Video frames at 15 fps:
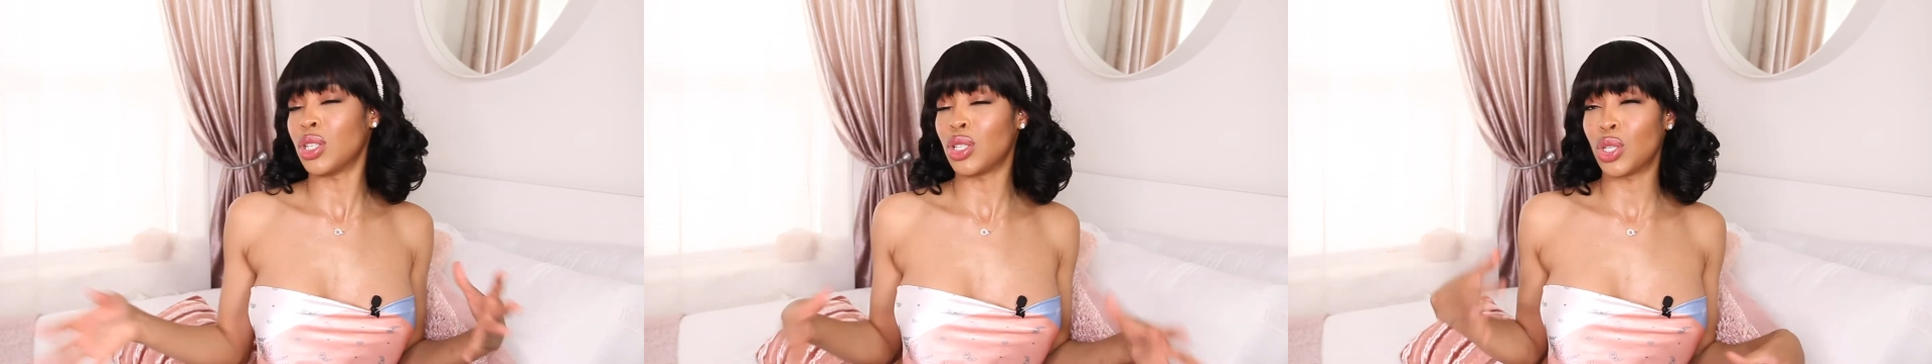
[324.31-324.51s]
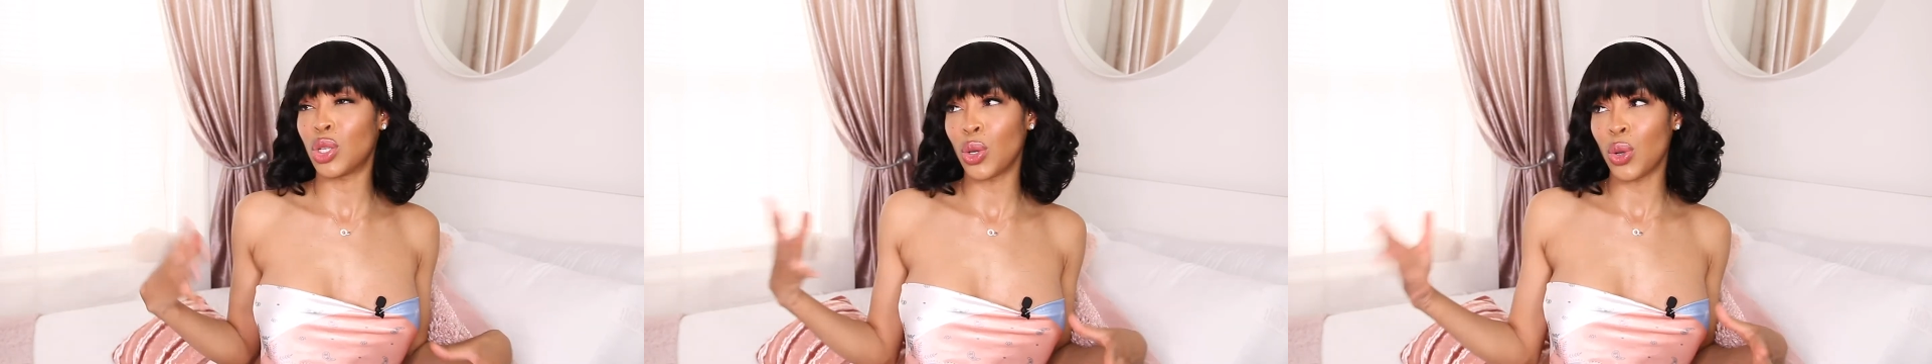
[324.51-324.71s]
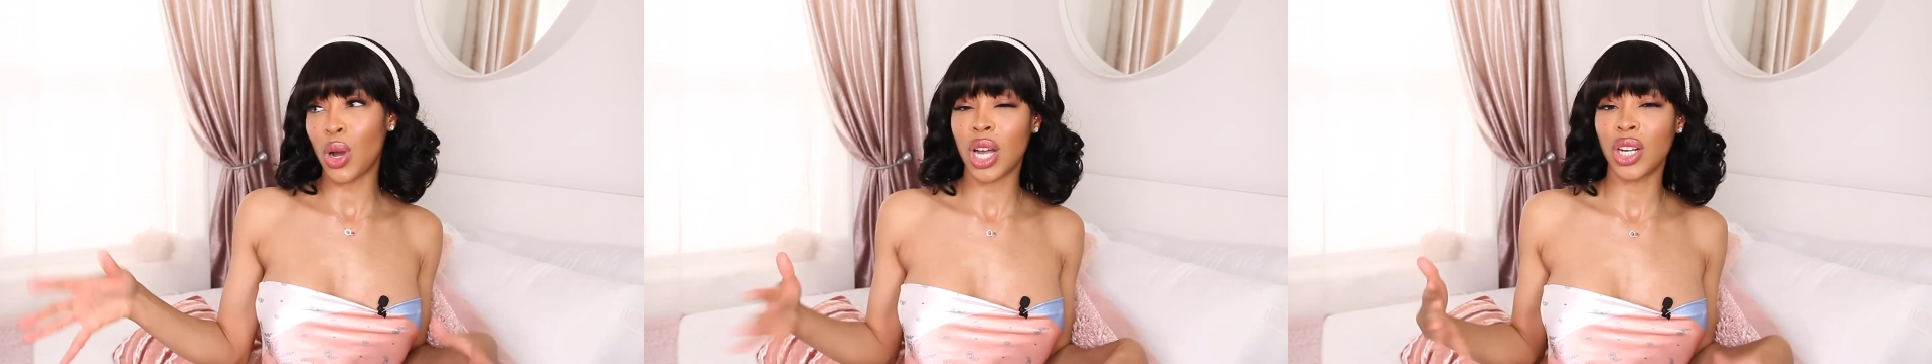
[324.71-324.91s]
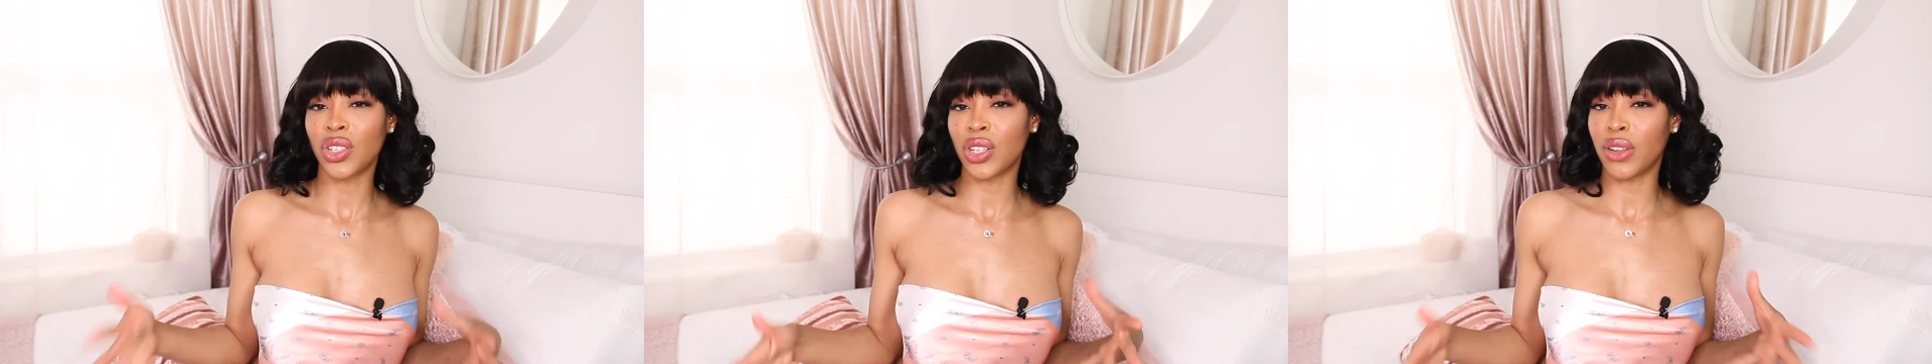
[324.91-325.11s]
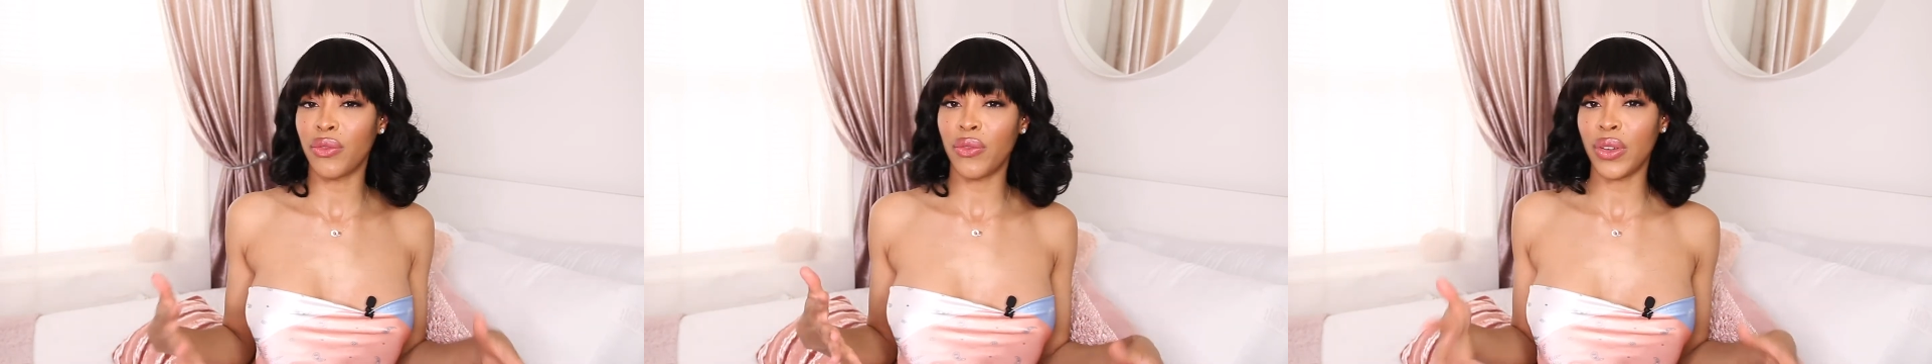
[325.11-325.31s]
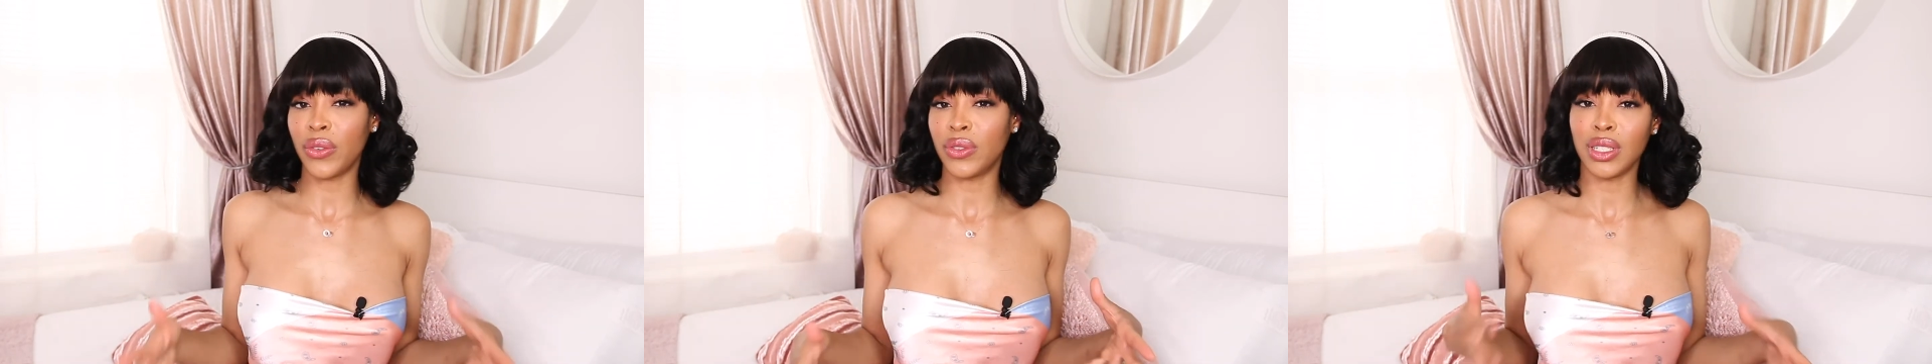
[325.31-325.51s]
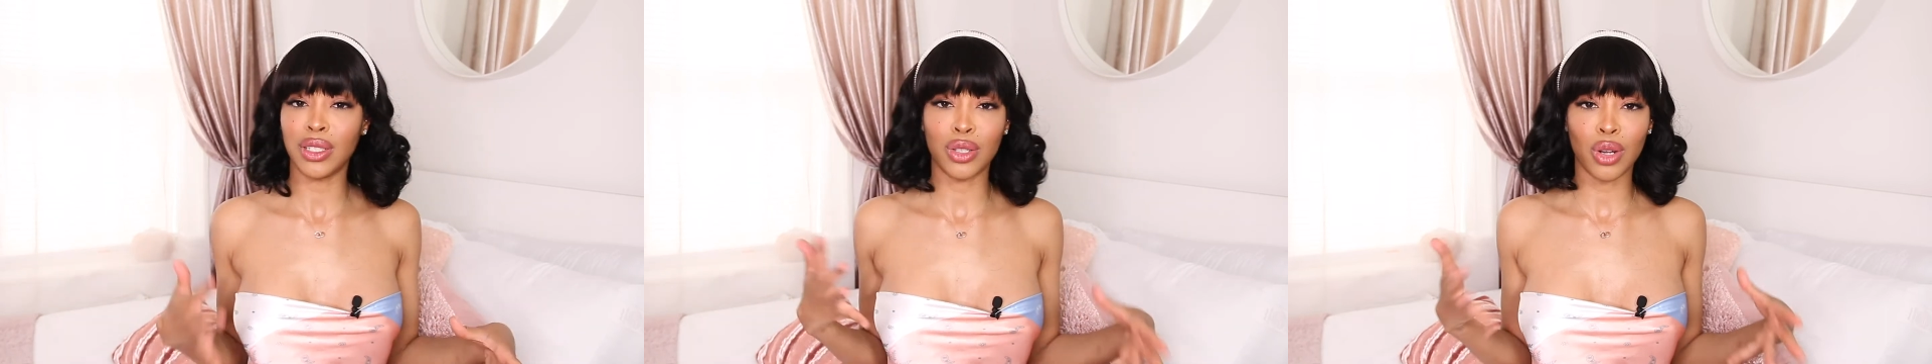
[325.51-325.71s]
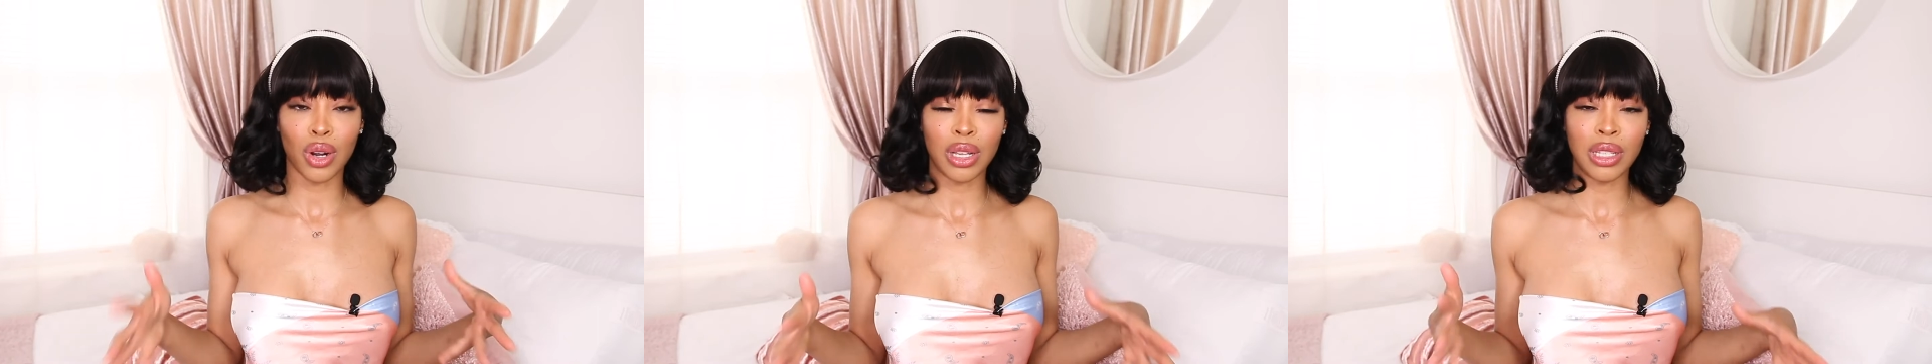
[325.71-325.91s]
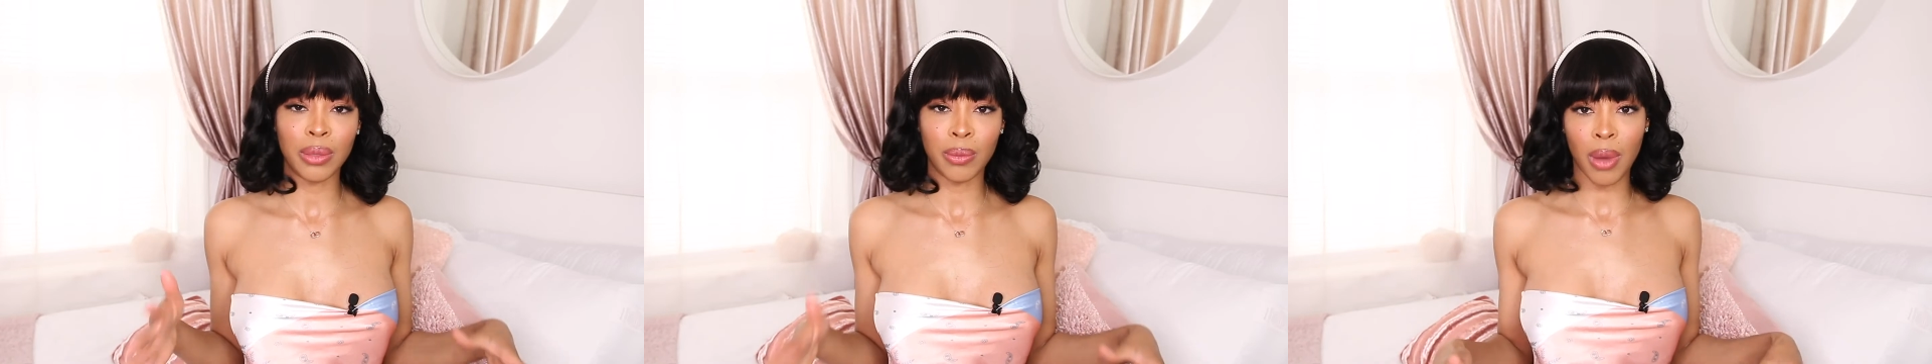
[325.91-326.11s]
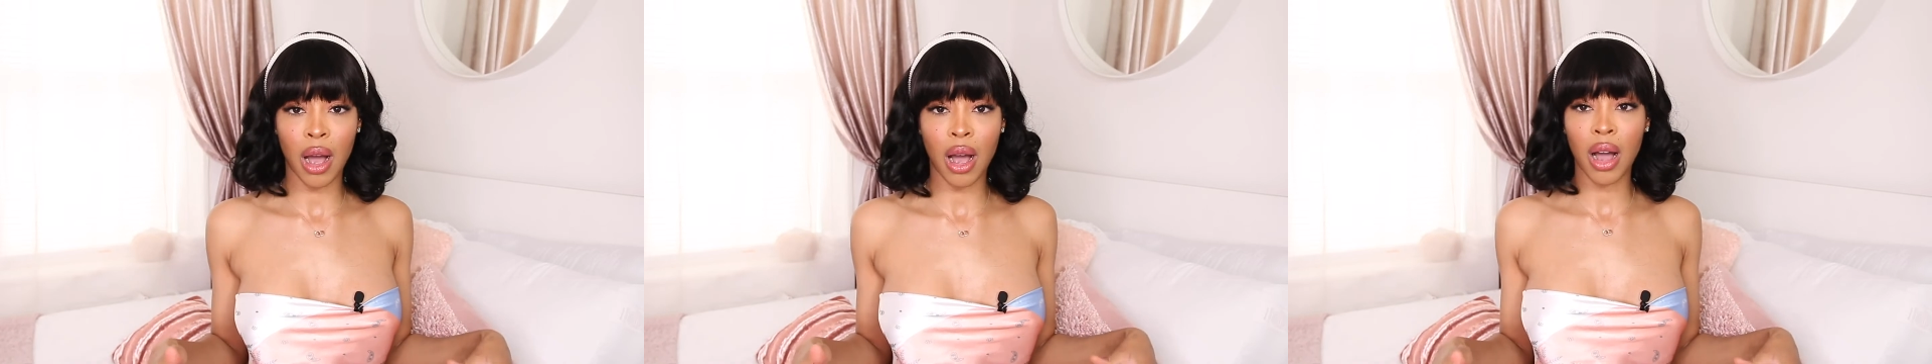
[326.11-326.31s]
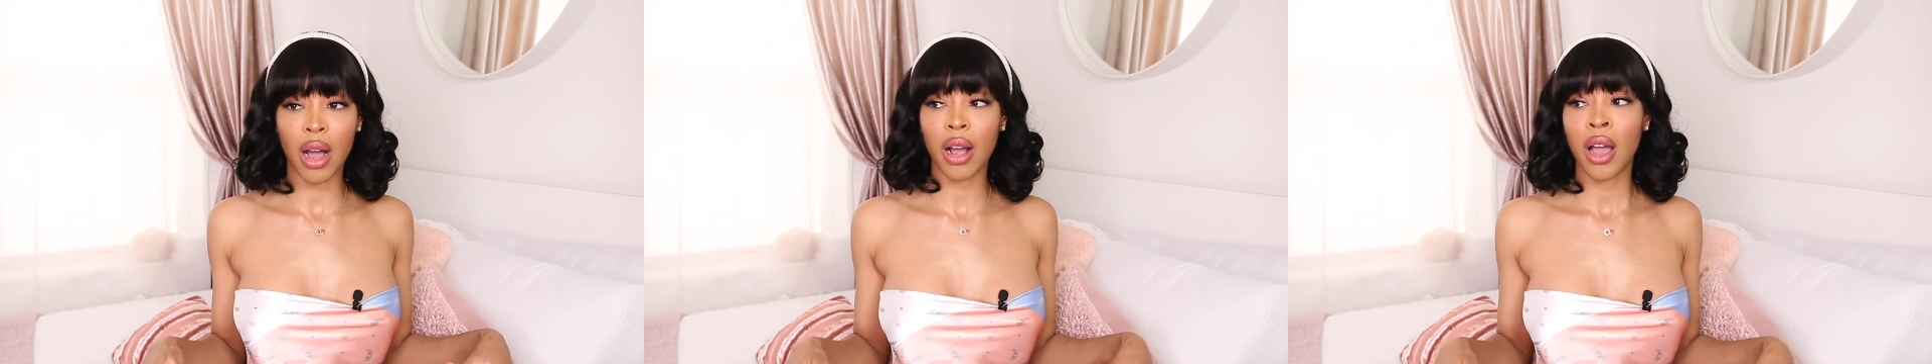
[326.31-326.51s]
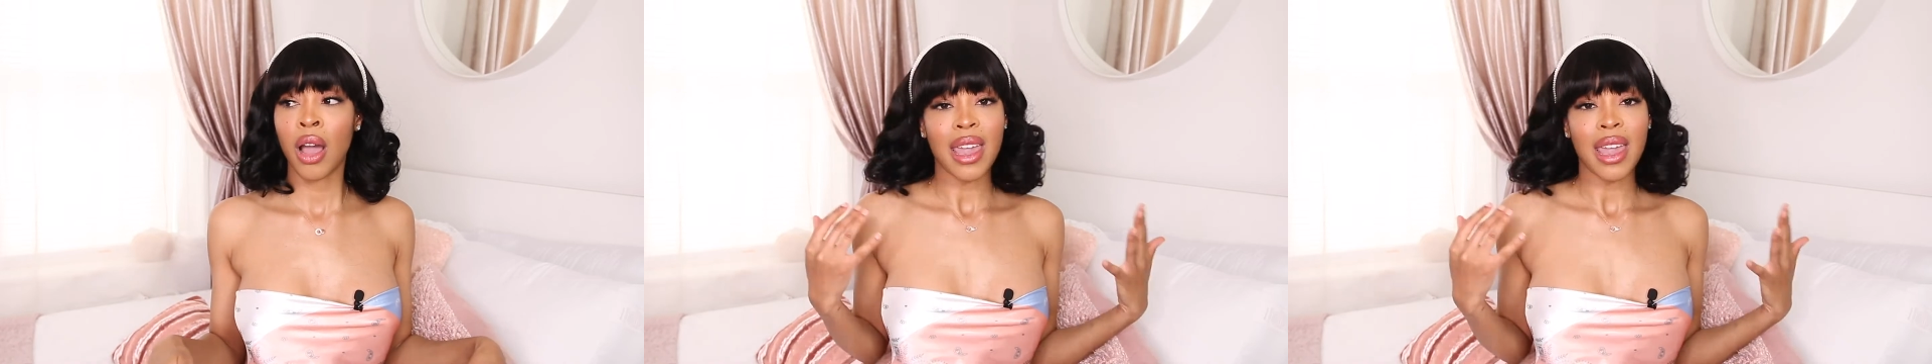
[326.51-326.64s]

$250 mark.